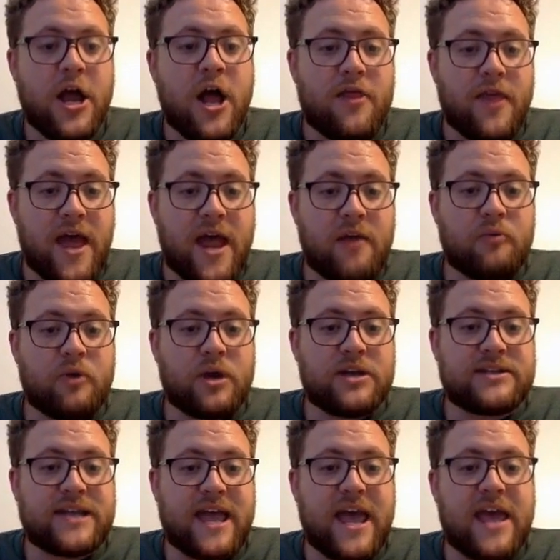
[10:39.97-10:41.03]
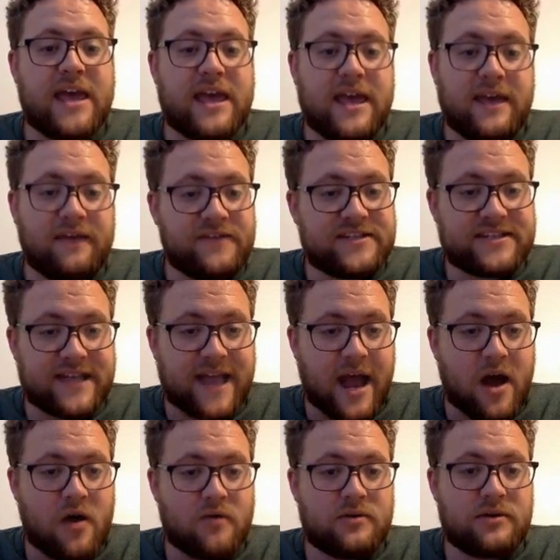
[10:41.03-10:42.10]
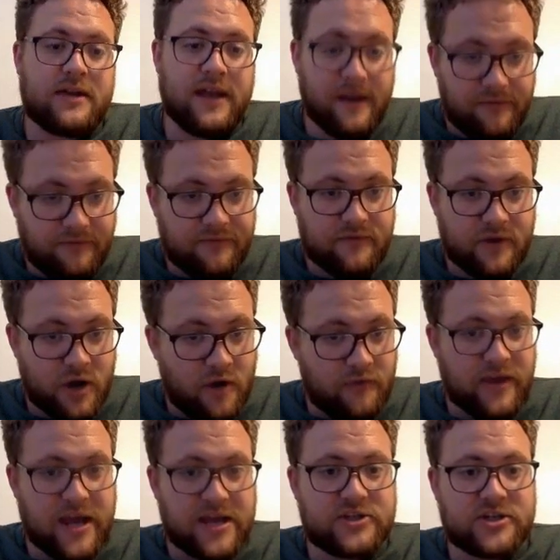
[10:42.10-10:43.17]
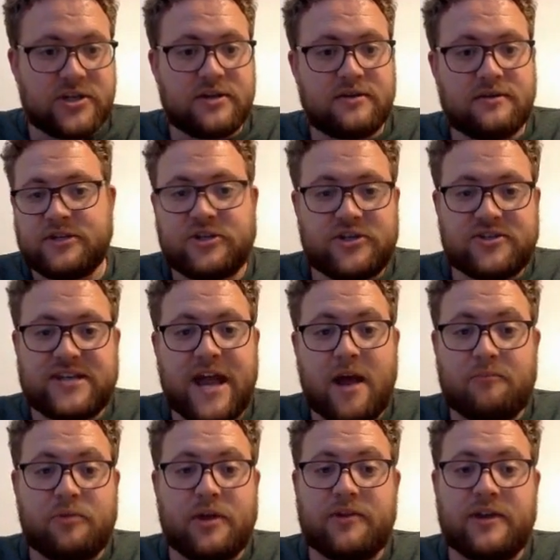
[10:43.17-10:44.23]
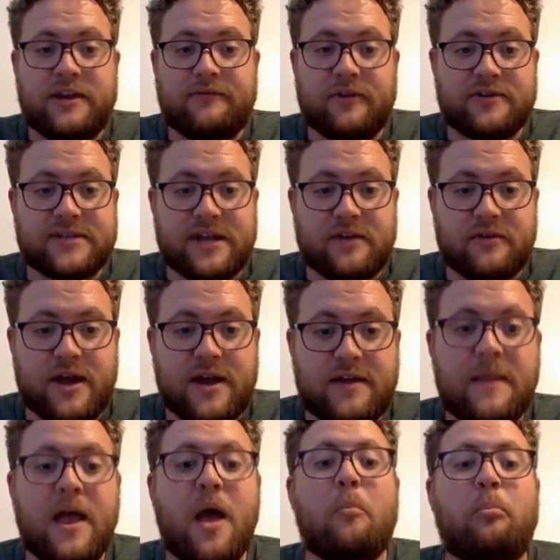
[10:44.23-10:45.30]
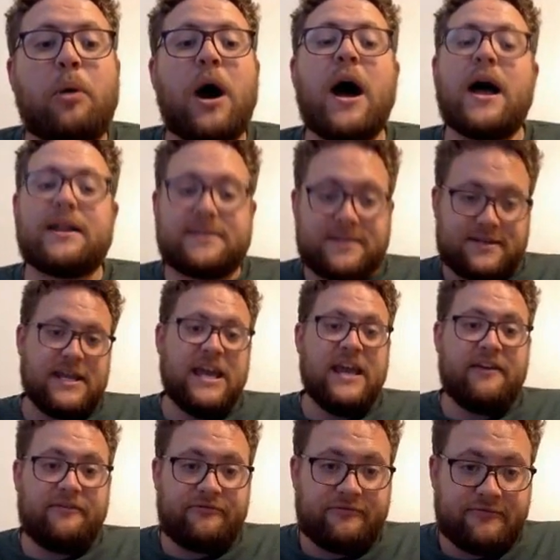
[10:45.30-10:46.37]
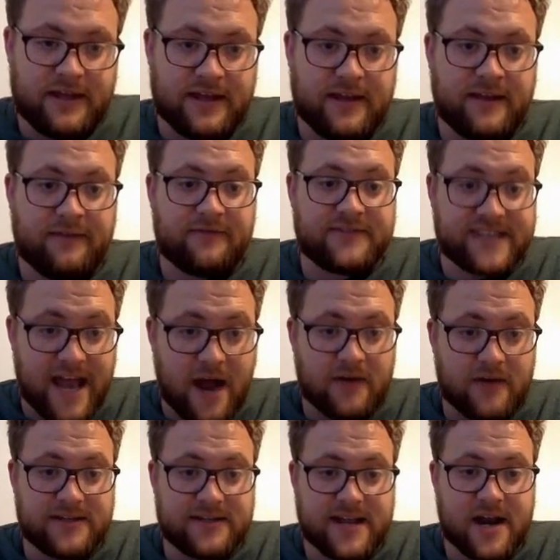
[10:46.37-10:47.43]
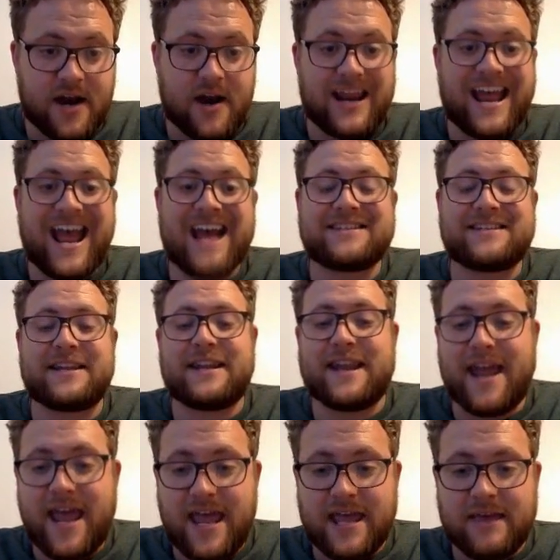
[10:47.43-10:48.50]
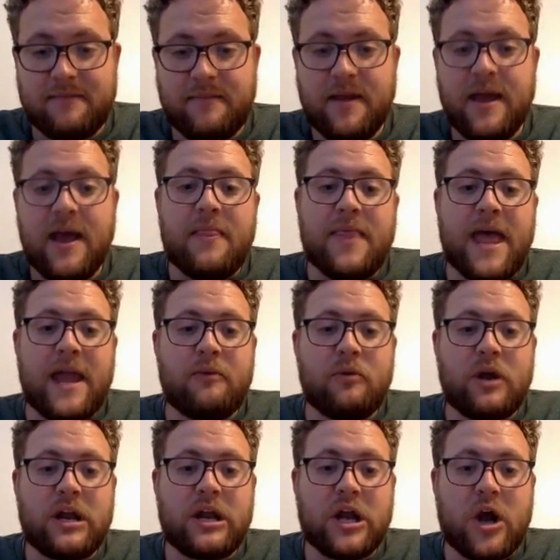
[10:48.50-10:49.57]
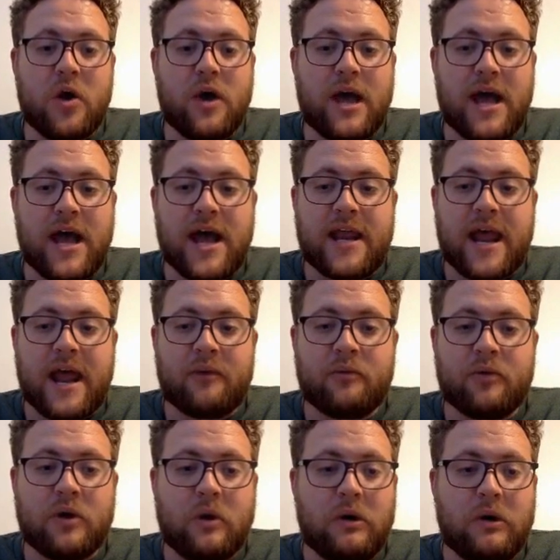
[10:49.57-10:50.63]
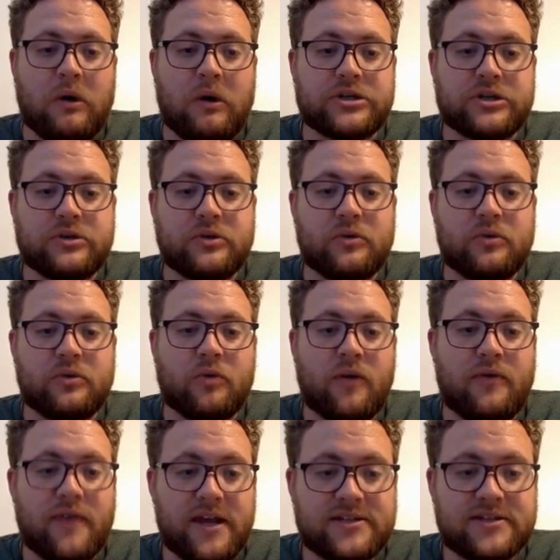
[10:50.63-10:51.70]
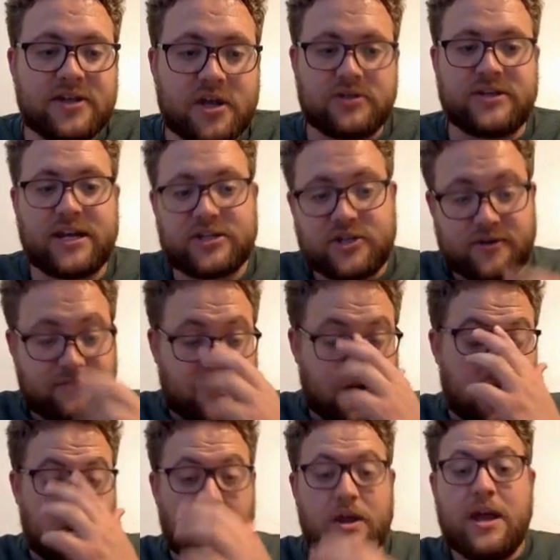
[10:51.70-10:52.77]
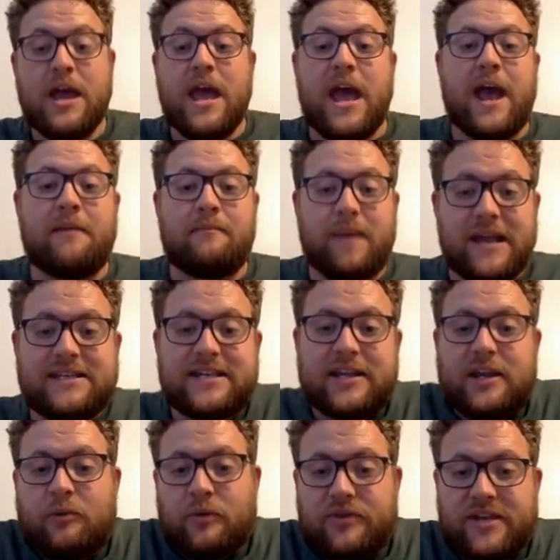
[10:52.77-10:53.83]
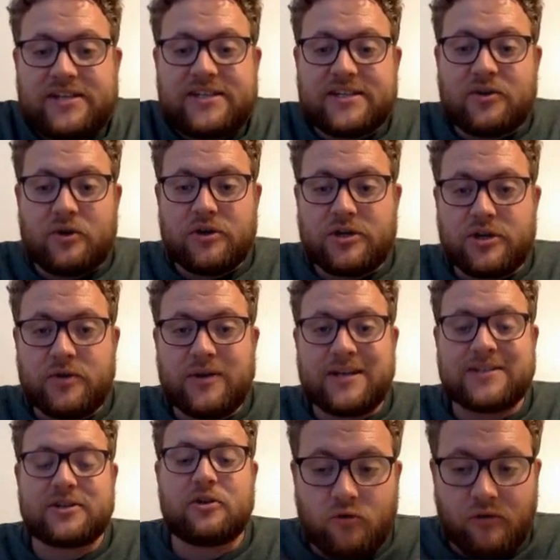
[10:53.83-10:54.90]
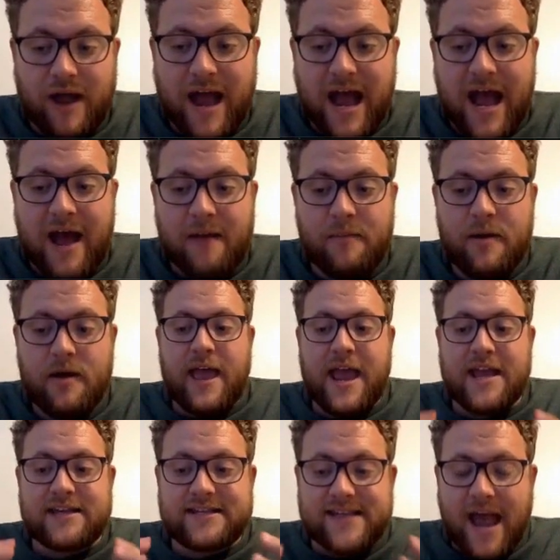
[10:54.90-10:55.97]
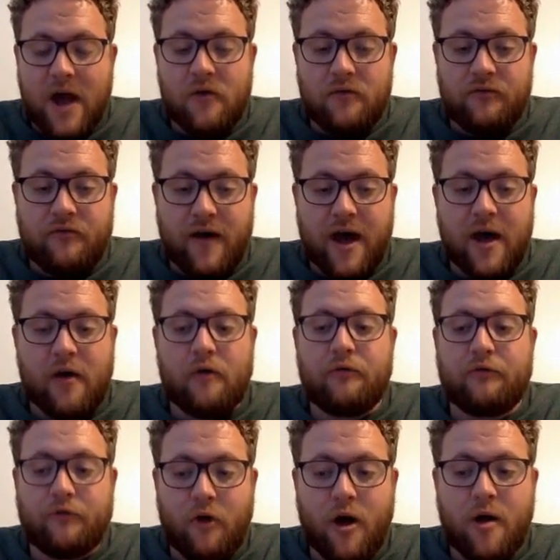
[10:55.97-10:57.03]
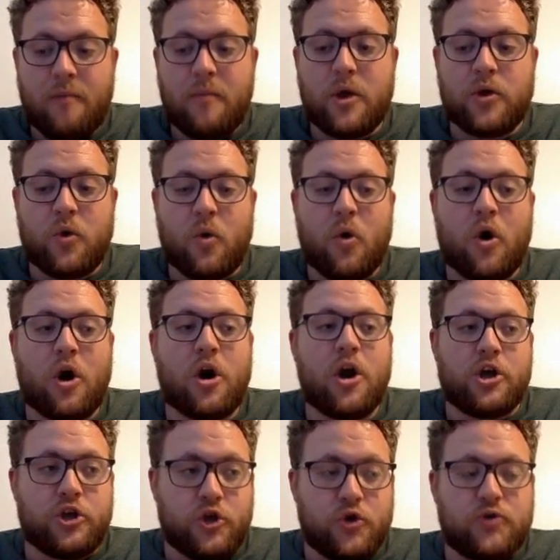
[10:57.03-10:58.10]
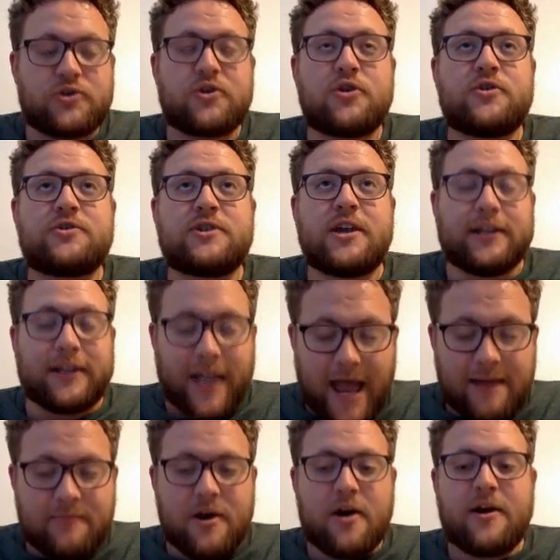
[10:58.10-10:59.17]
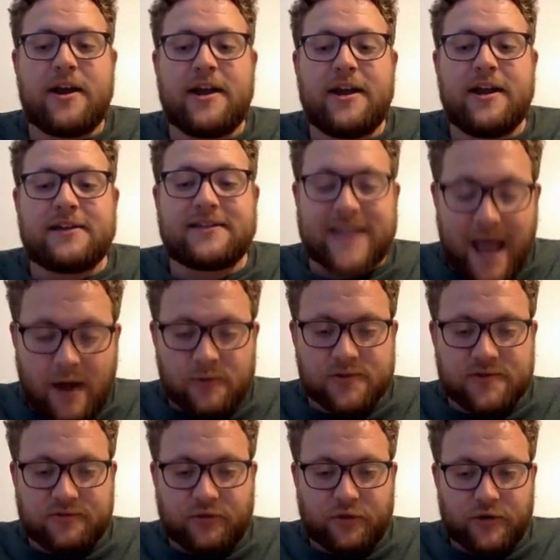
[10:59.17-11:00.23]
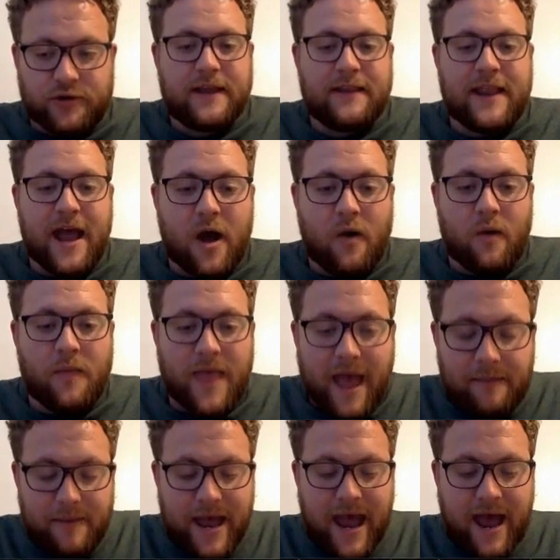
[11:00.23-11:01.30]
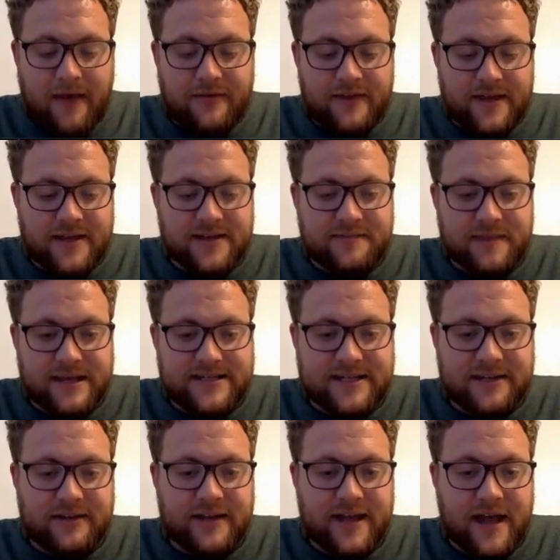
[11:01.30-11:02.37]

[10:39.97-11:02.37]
then we're gonna say, hey, if sound, if the notification is just sound, play the default sound, right? But if if sound is there and it has a name, then we're gonna go ahead and we're going to run this section of code. And basically what this is going to do is grab a sound file from your user's library sounds folder. Now that path is basically,